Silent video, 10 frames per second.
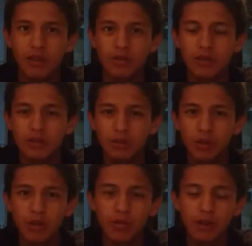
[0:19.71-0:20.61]
First of
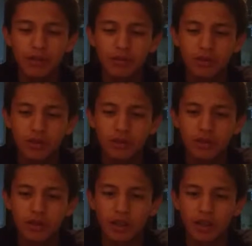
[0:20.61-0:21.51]
all, we have to
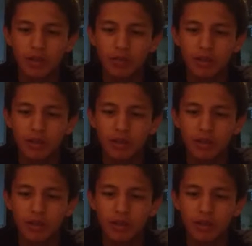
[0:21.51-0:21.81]
understand